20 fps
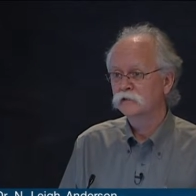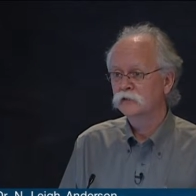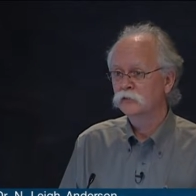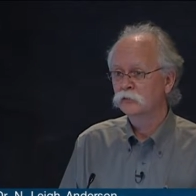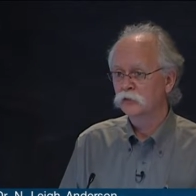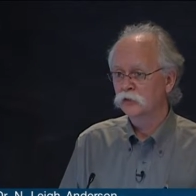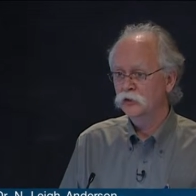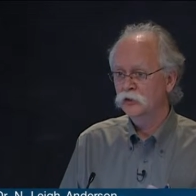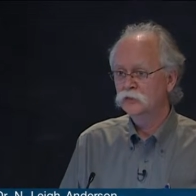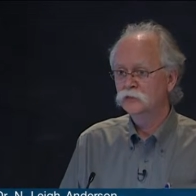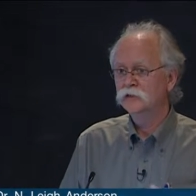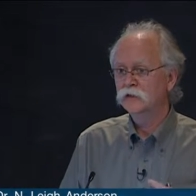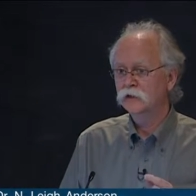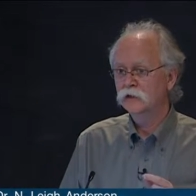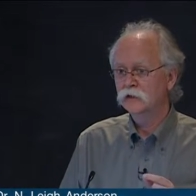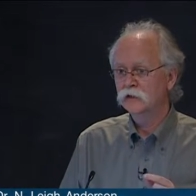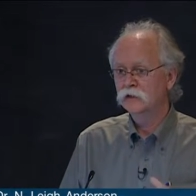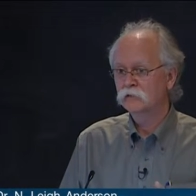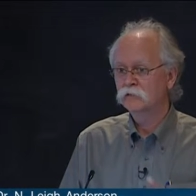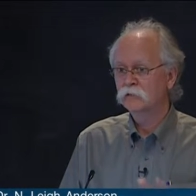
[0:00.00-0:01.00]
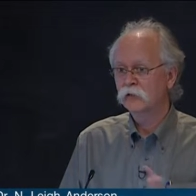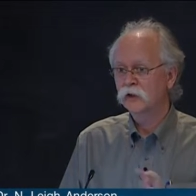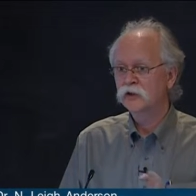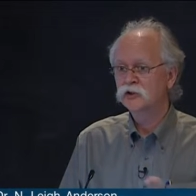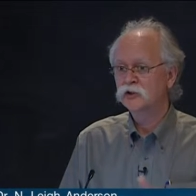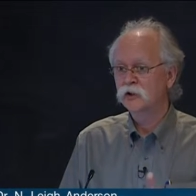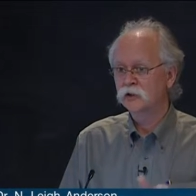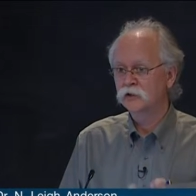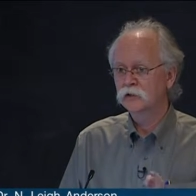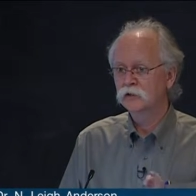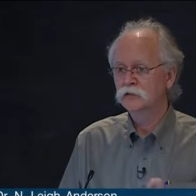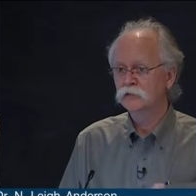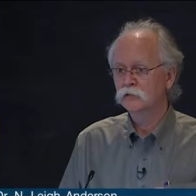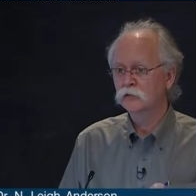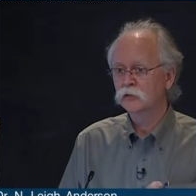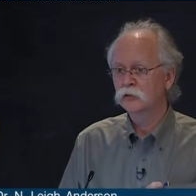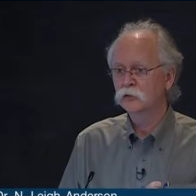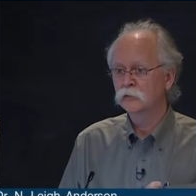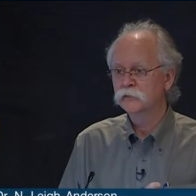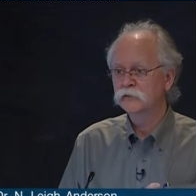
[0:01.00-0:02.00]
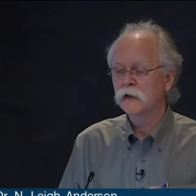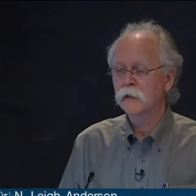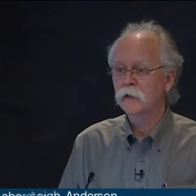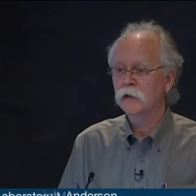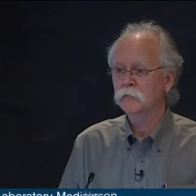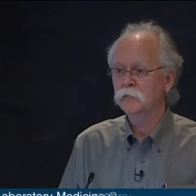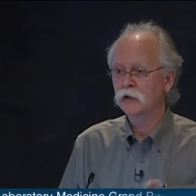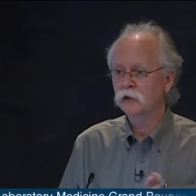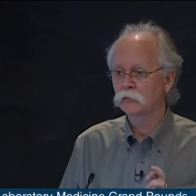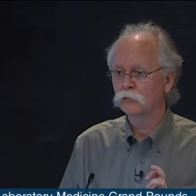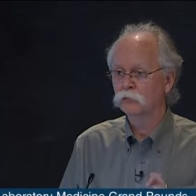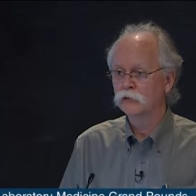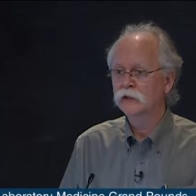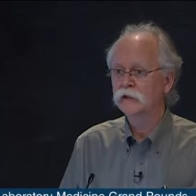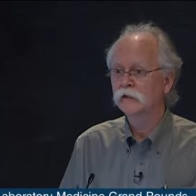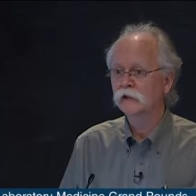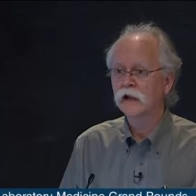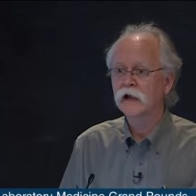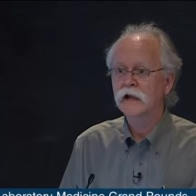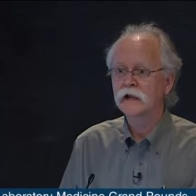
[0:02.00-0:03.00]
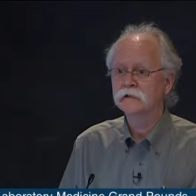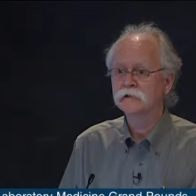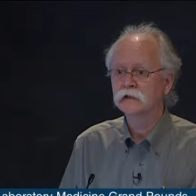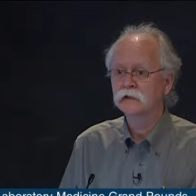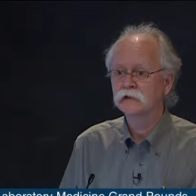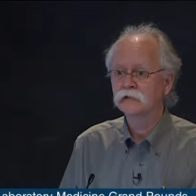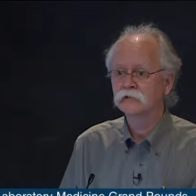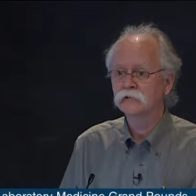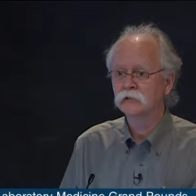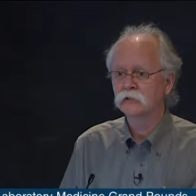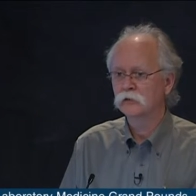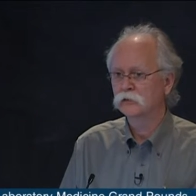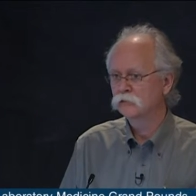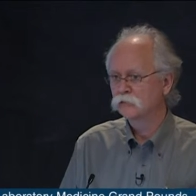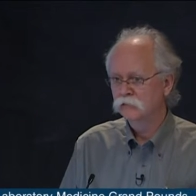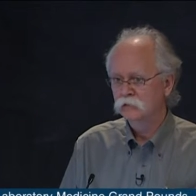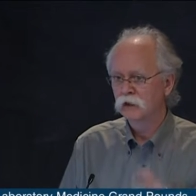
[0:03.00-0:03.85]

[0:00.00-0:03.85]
you were using to differentiate the two groups and then make real assays for those,